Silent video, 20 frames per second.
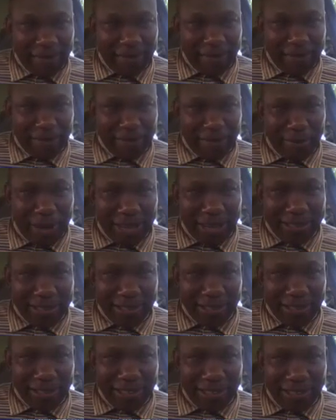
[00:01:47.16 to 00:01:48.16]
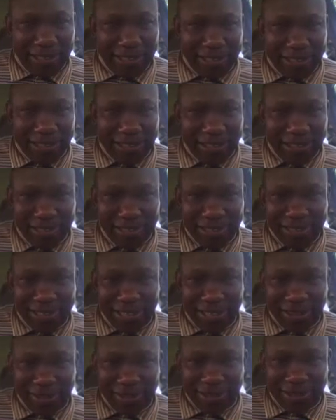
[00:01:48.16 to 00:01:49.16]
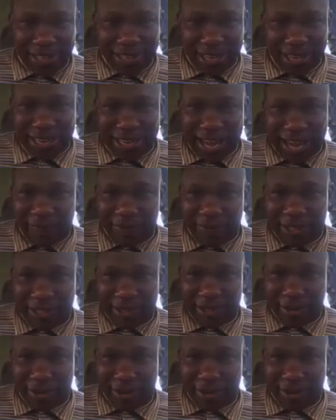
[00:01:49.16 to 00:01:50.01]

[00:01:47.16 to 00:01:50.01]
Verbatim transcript: max lead, sales, and affiliate